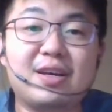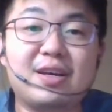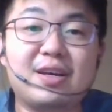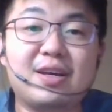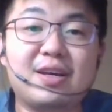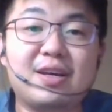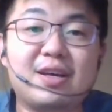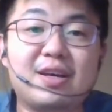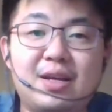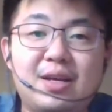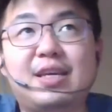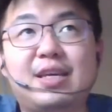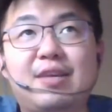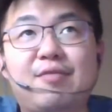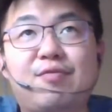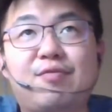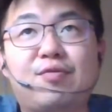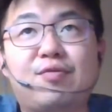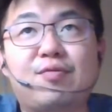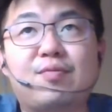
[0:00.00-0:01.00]
Let's say
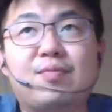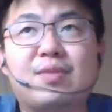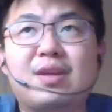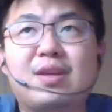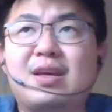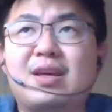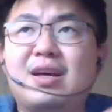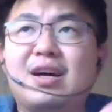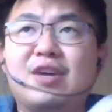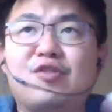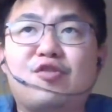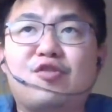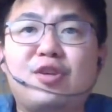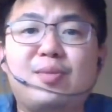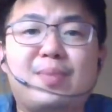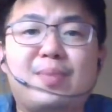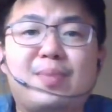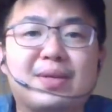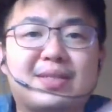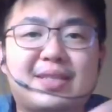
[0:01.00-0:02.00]
if a
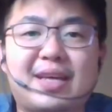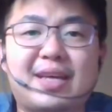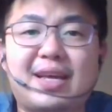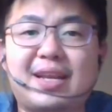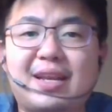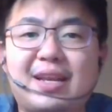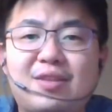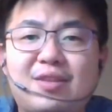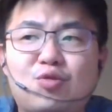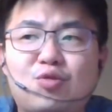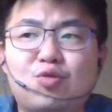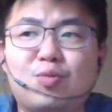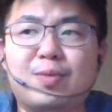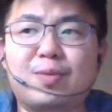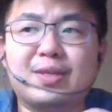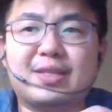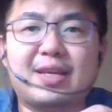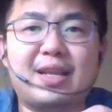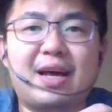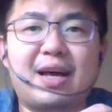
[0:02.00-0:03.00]
3%, 2%
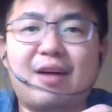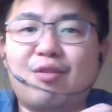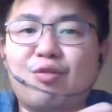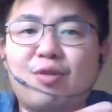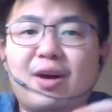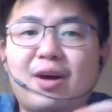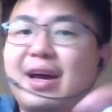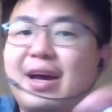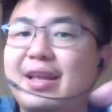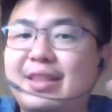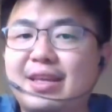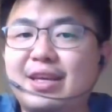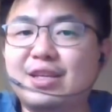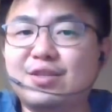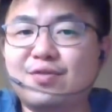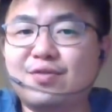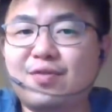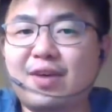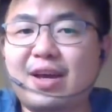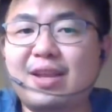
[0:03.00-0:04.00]
ROI, I think it's fine
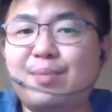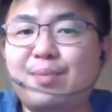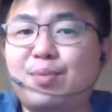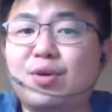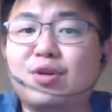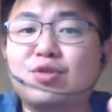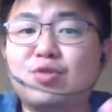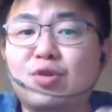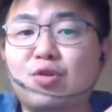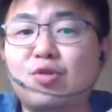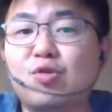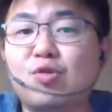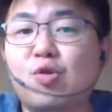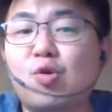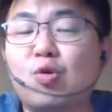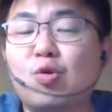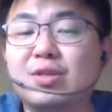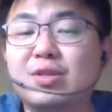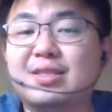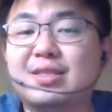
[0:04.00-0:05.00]
because you're going to own
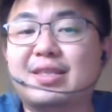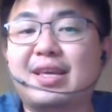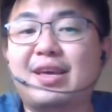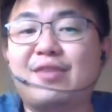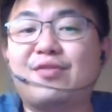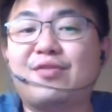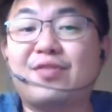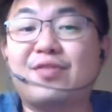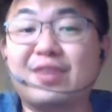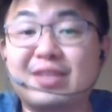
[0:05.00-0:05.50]
stay first, ma.